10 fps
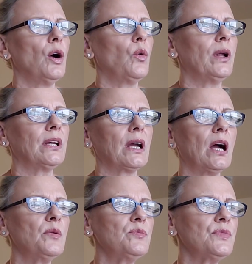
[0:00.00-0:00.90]
when it
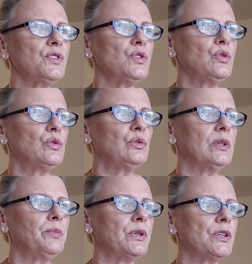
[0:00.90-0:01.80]
comes to
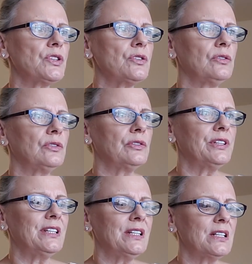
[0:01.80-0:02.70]
the personal
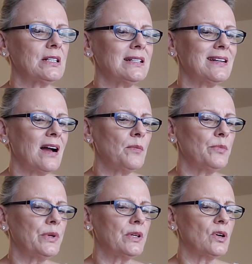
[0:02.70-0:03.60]
year
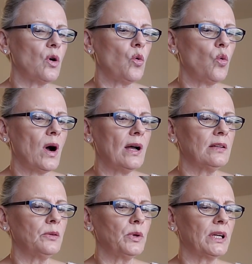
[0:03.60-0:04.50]
number
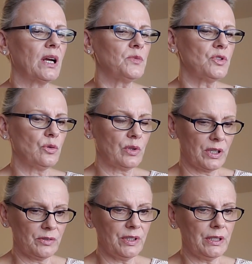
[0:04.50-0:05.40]
one, when it comes to
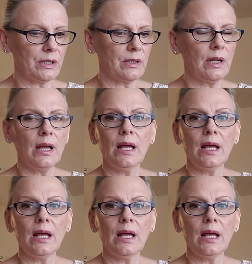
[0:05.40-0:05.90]
career?